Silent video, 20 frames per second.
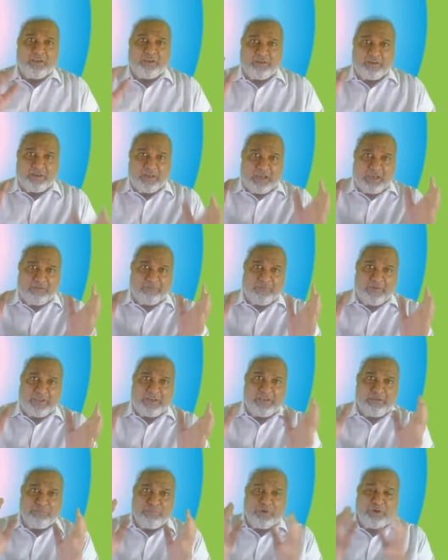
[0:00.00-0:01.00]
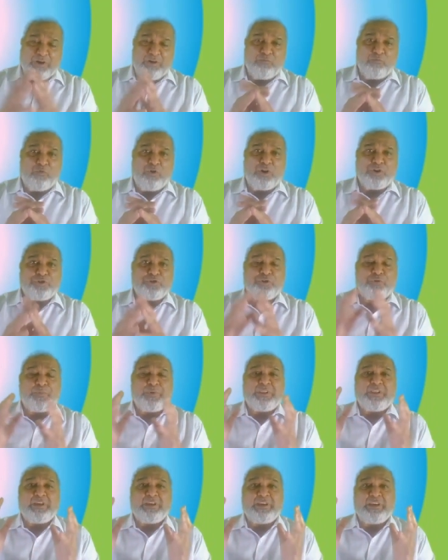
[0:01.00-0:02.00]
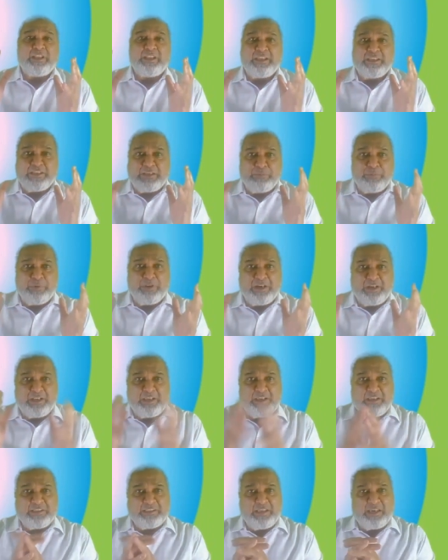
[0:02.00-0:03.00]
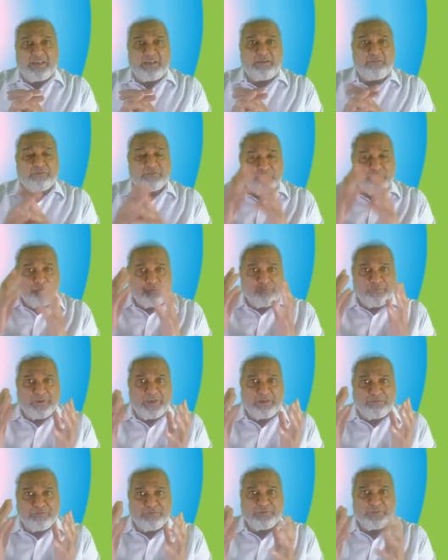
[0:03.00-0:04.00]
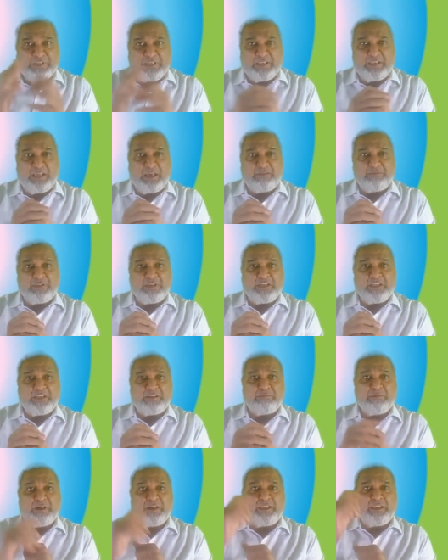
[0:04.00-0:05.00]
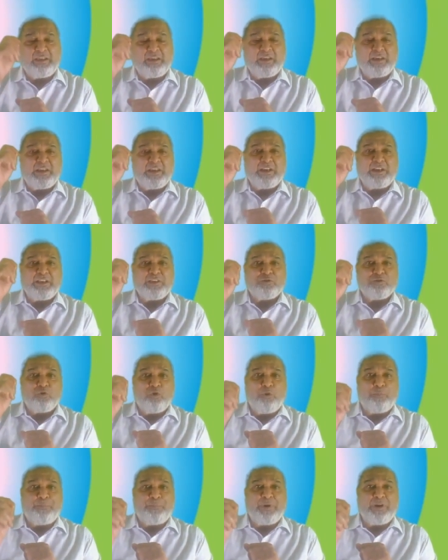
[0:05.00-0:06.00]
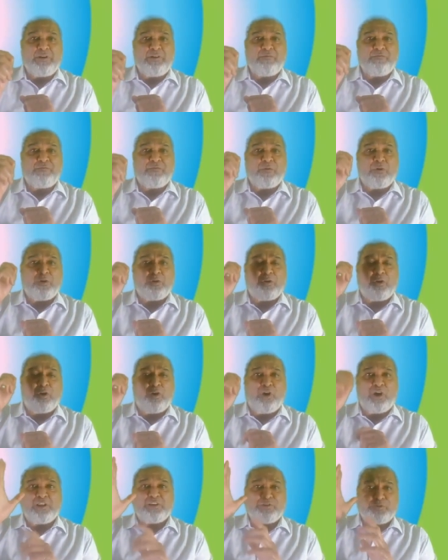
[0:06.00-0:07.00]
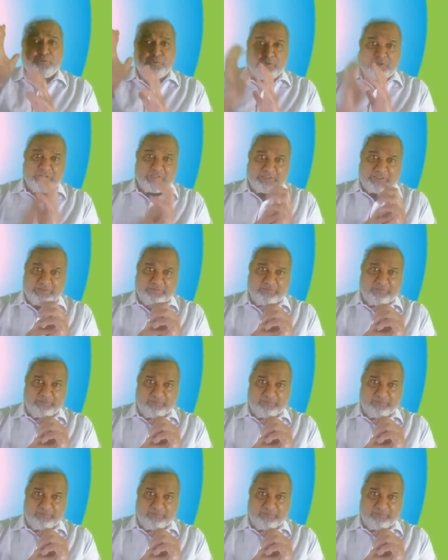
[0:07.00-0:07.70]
Now very important, what should be the eligibility is there. So we have to see now the eligibility. It is open for all students.